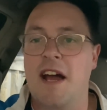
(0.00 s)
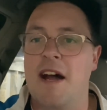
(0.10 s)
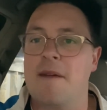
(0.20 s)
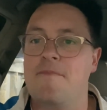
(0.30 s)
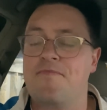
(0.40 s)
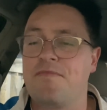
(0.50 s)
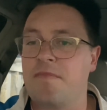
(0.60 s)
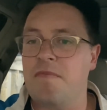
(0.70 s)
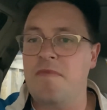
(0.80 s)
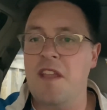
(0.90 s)
A
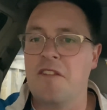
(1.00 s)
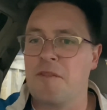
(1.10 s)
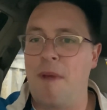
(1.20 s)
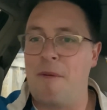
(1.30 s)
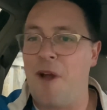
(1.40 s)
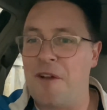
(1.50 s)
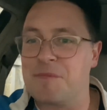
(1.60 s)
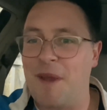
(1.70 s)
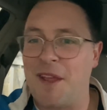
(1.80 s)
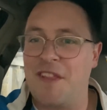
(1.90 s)
lot of people kind of
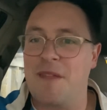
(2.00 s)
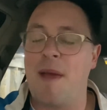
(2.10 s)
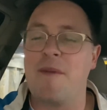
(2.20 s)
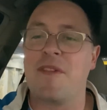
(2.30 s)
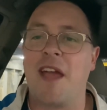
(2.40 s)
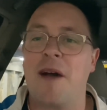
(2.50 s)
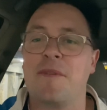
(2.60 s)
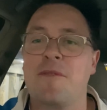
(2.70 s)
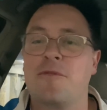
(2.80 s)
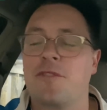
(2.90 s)
speculate that maybe the
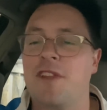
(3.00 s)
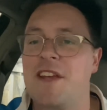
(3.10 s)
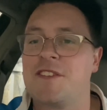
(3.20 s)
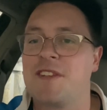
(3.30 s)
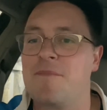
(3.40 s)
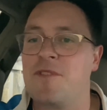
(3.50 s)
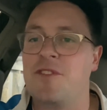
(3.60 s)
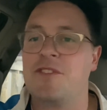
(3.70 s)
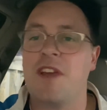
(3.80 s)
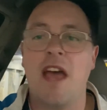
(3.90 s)
company will release some news